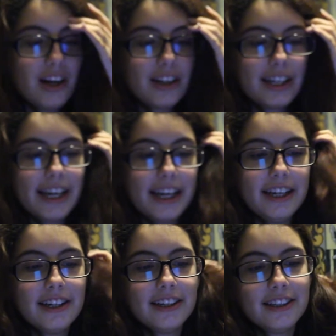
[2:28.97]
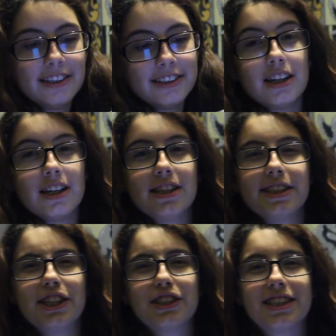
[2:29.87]
Okay,
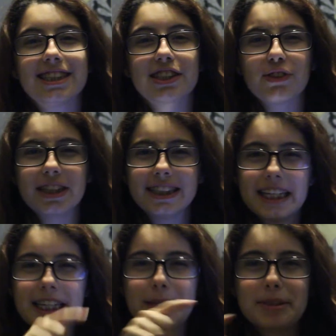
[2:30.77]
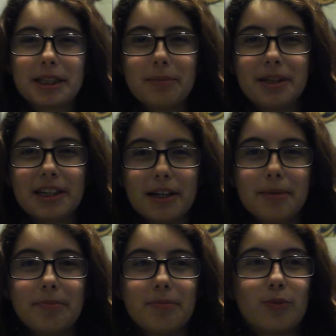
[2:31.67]
there's this screen that keeps coming
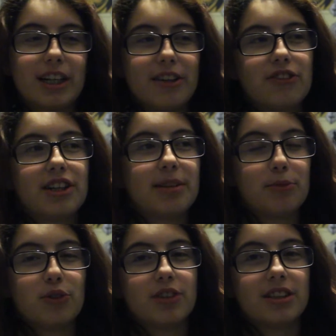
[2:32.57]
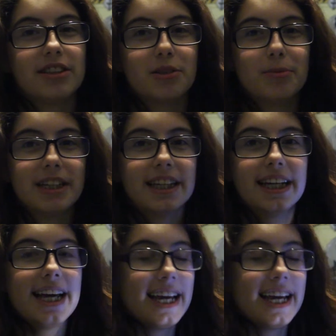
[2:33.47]
up whenever I move it a little bit.